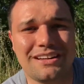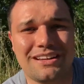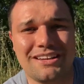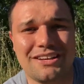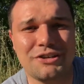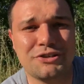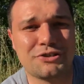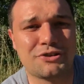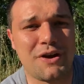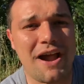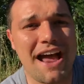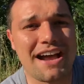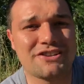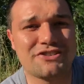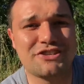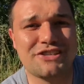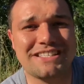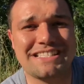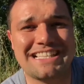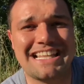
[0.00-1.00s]

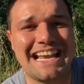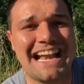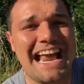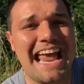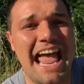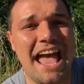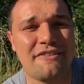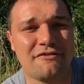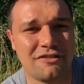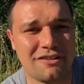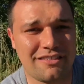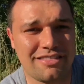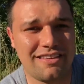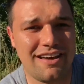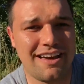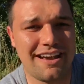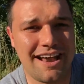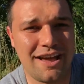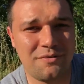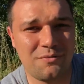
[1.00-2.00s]
contractions than I ever
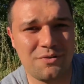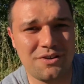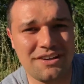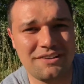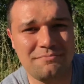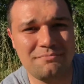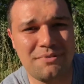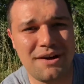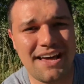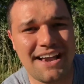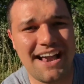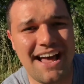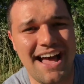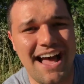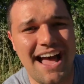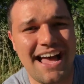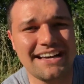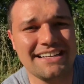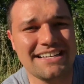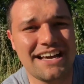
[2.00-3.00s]
thought I would, but
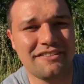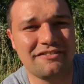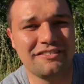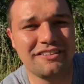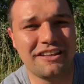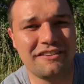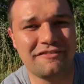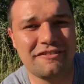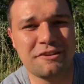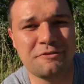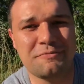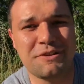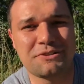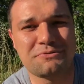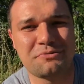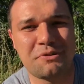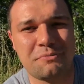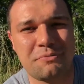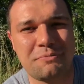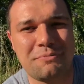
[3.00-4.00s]
I definitely feel
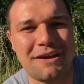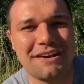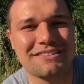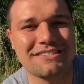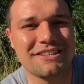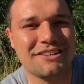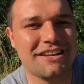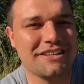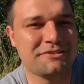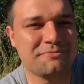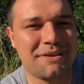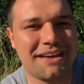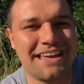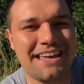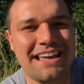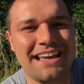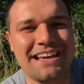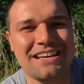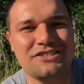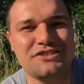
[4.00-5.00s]
much more prepared. So that's my
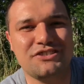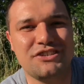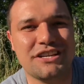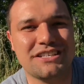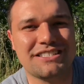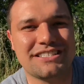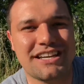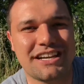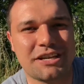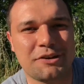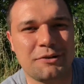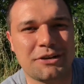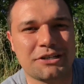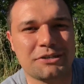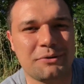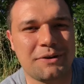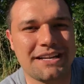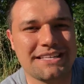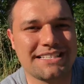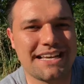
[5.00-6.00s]
just a quick
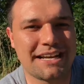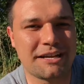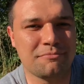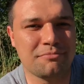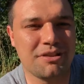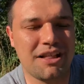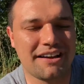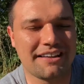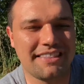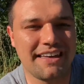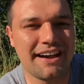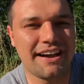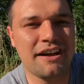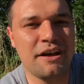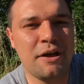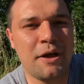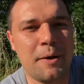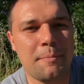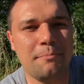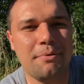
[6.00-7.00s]
20-second plug there.
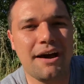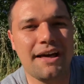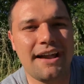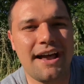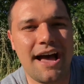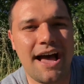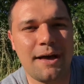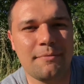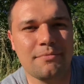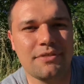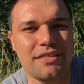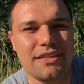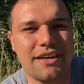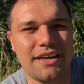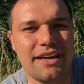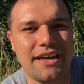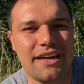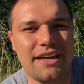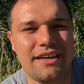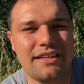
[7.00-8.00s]
But
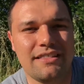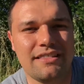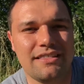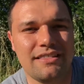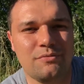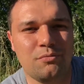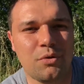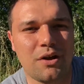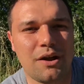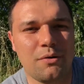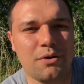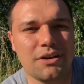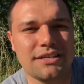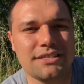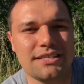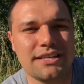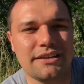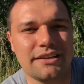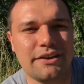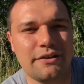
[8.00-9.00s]
what I
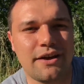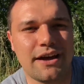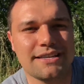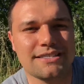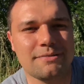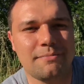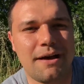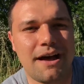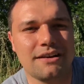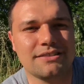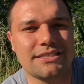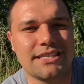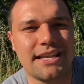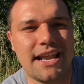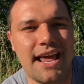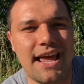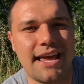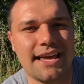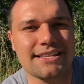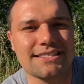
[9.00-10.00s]
wanted to tell you guys about
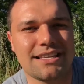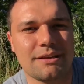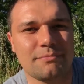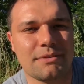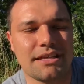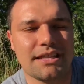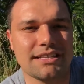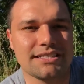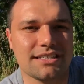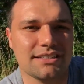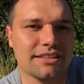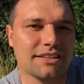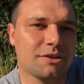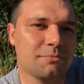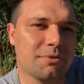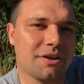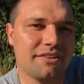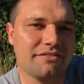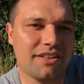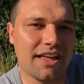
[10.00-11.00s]
today is something that's a
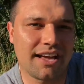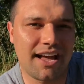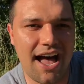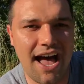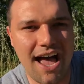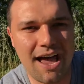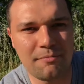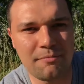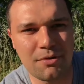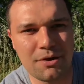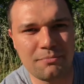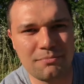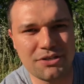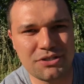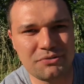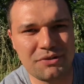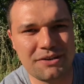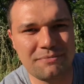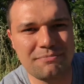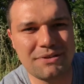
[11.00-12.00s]
little bit of like a hybrid
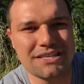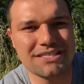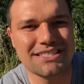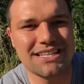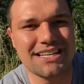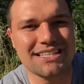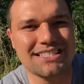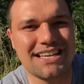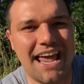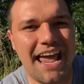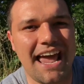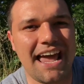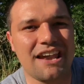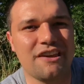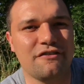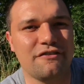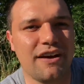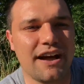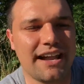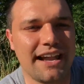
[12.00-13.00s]
between business
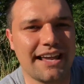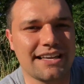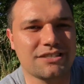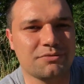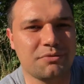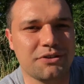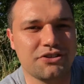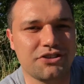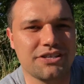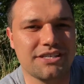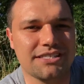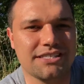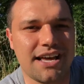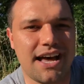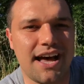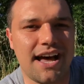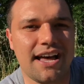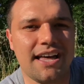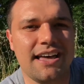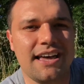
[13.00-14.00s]
and finance, which is
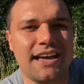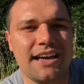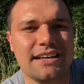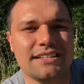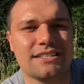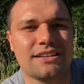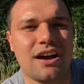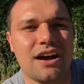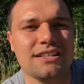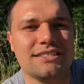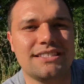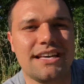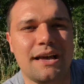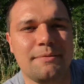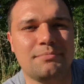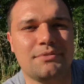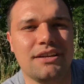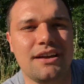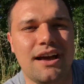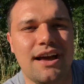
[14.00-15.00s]
it's a
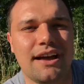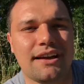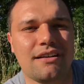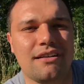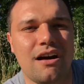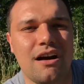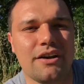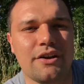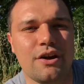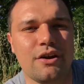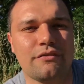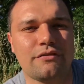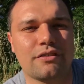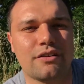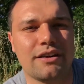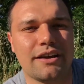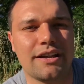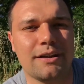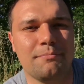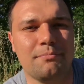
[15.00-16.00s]
concept gone
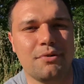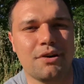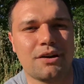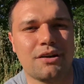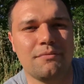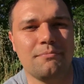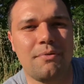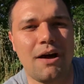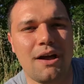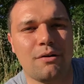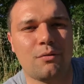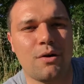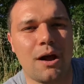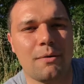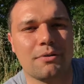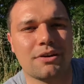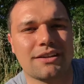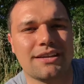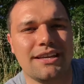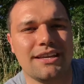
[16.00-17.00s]
over in a book by
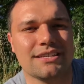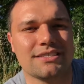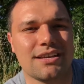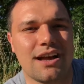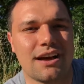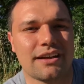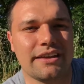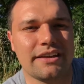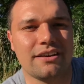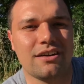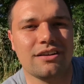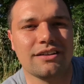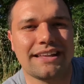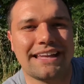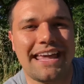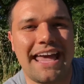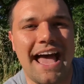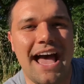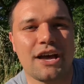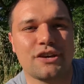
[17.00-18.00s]
Robert Kiyosaki called the
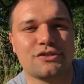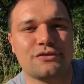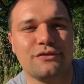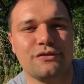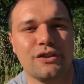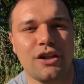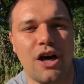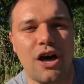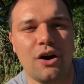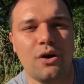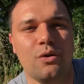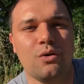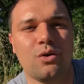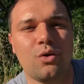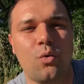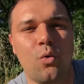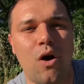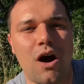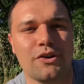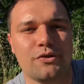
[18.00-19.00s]
cash flow
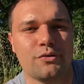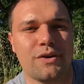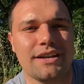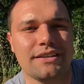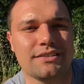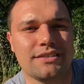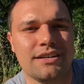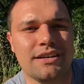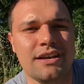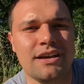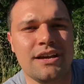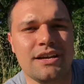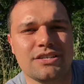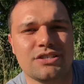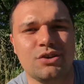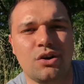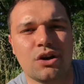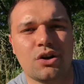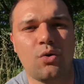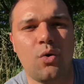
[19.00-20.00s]
quadrant.
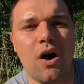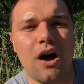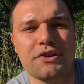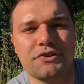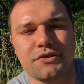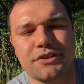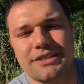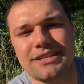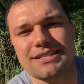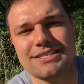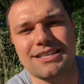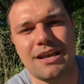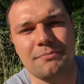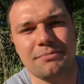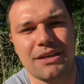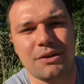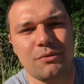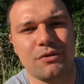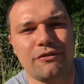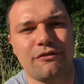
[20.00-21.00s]
So a quadrant is
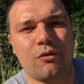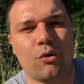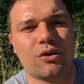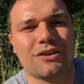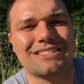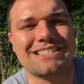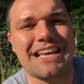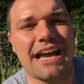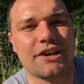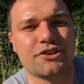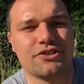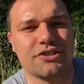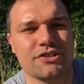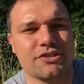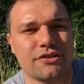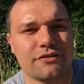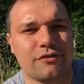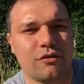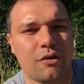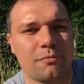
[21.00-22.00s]
something with 4
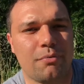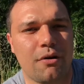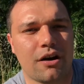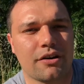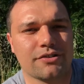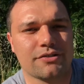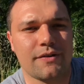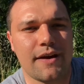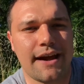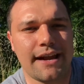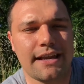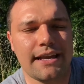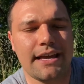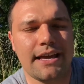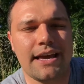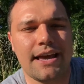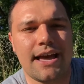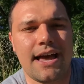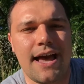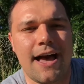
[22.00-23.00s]
sections or 4 parts, right?
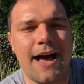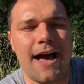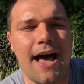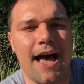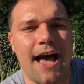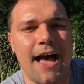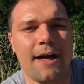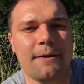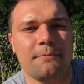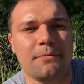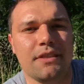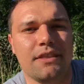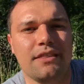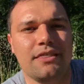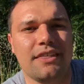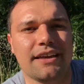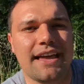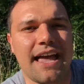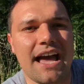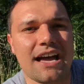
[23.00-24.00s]

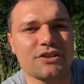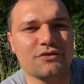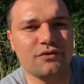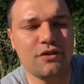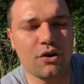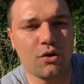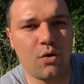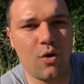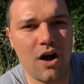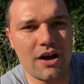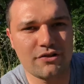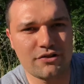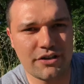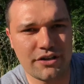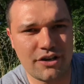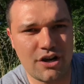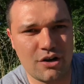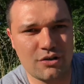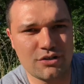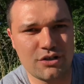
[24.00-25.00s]
The cash flow
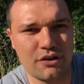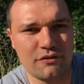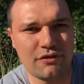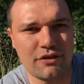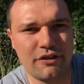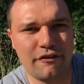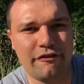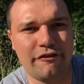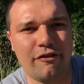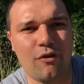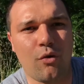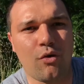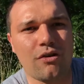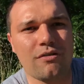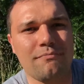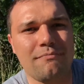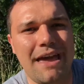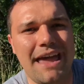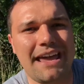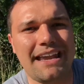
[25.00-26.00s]
quadrant goes over the 4
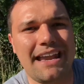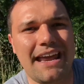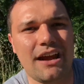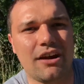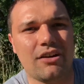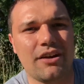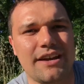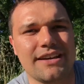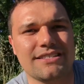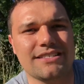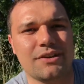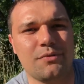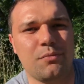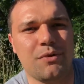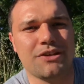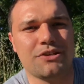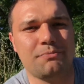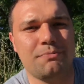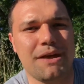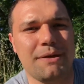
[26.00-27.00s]
main areas in
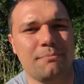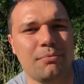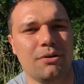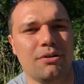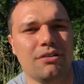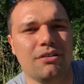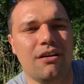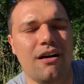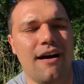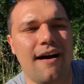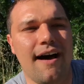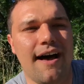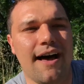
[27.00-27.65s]
which people